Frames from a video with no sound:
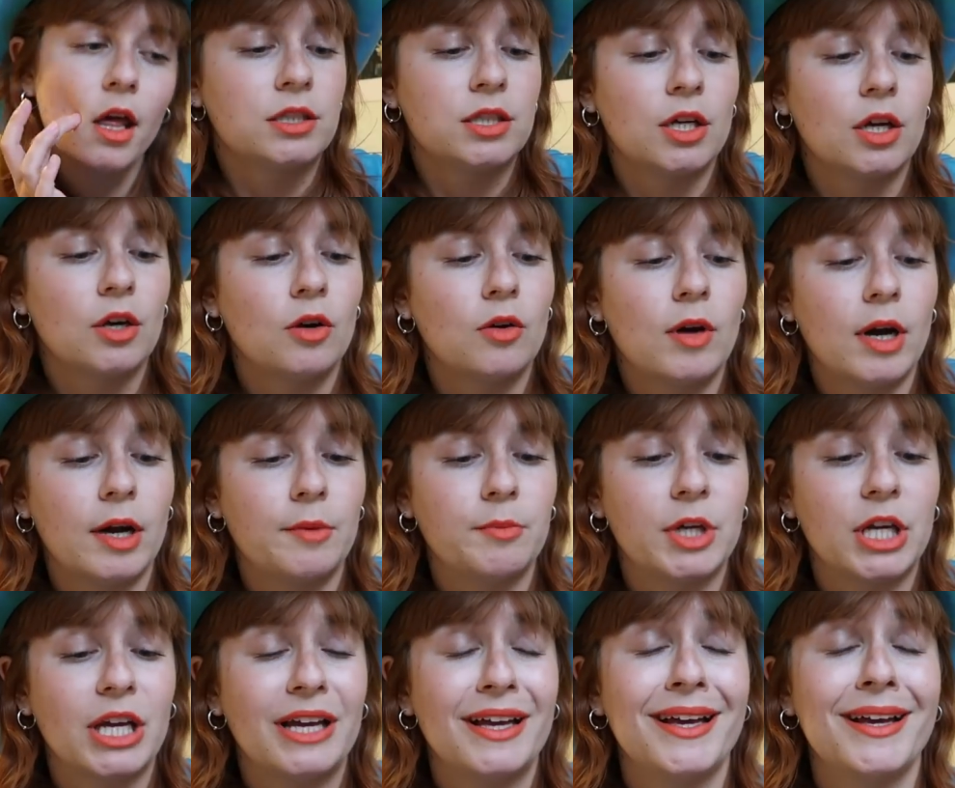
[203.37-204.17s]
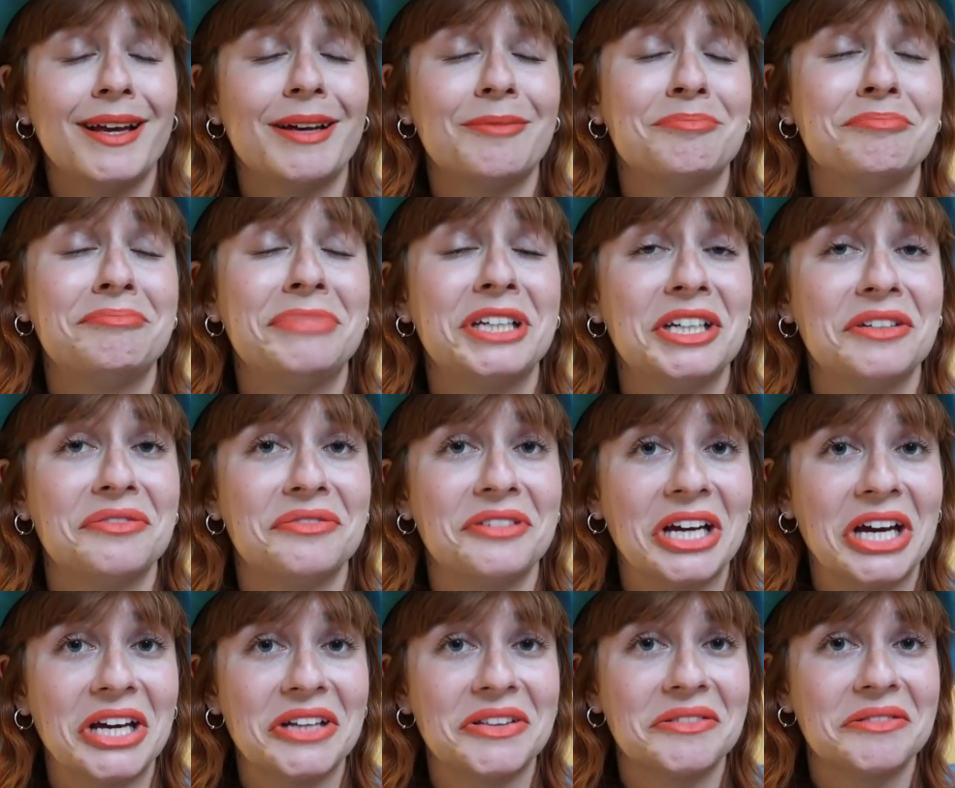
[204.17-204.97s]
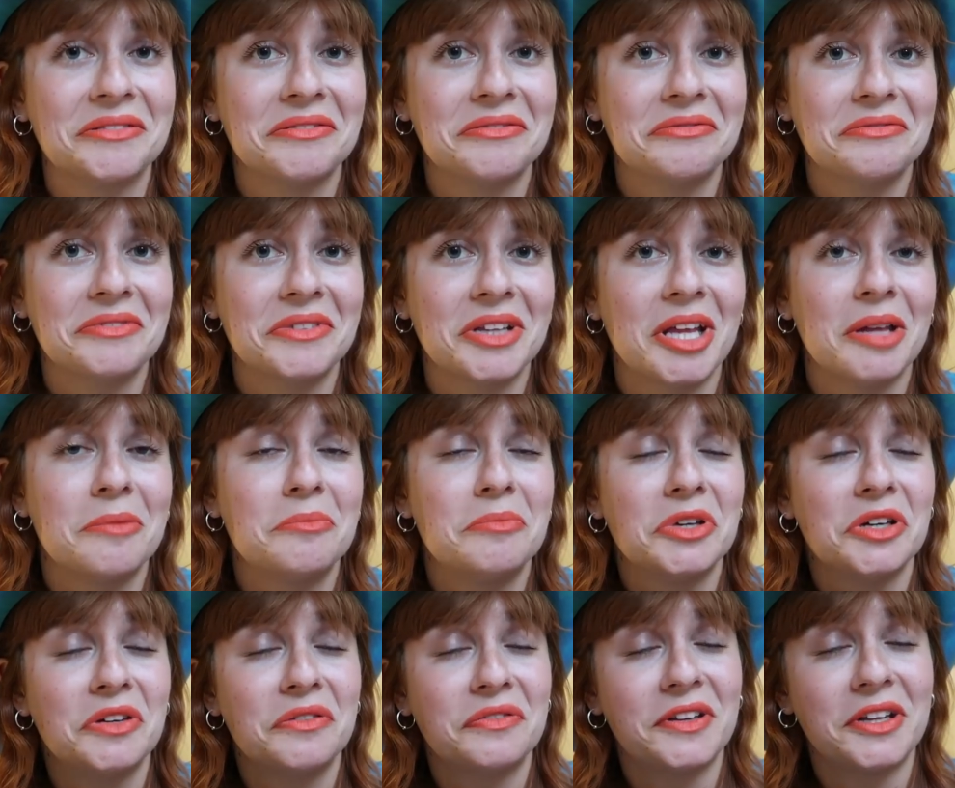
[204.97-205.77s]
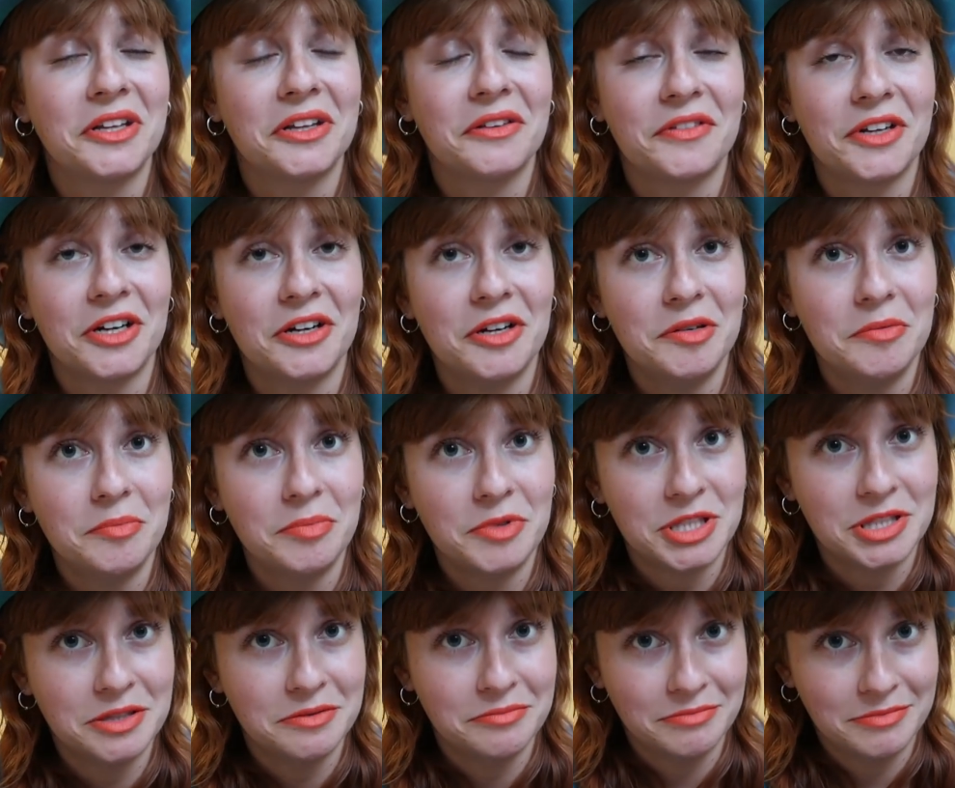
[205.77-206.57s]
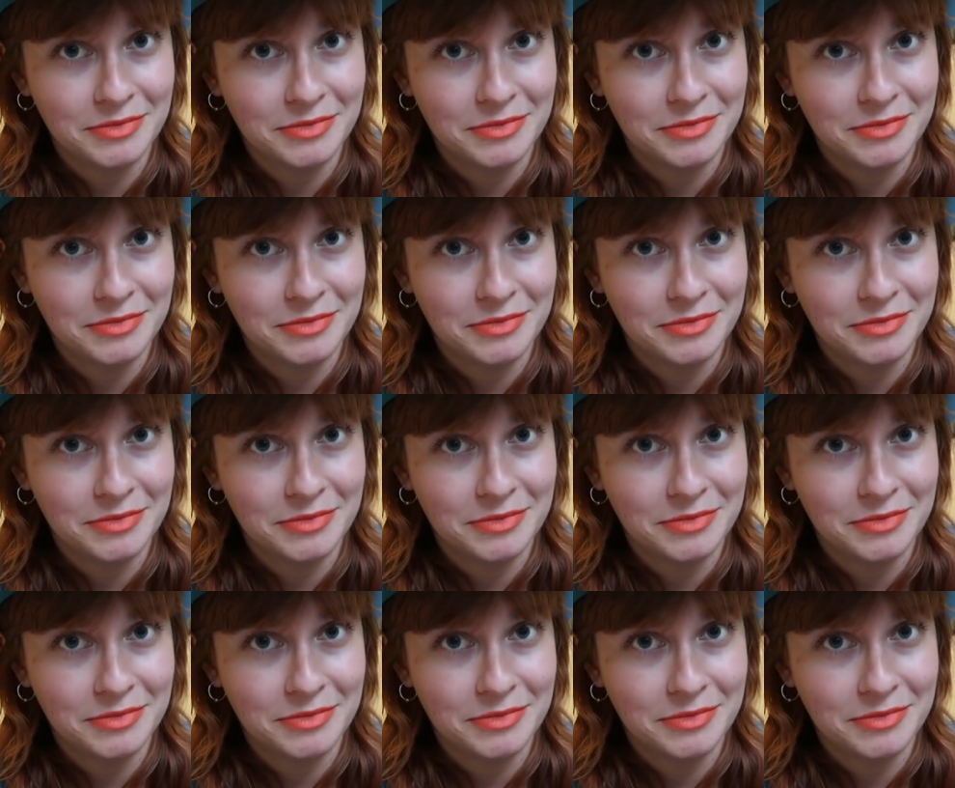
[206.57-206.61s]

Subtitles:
So I'm a big fan. I'm a big fan of Erin.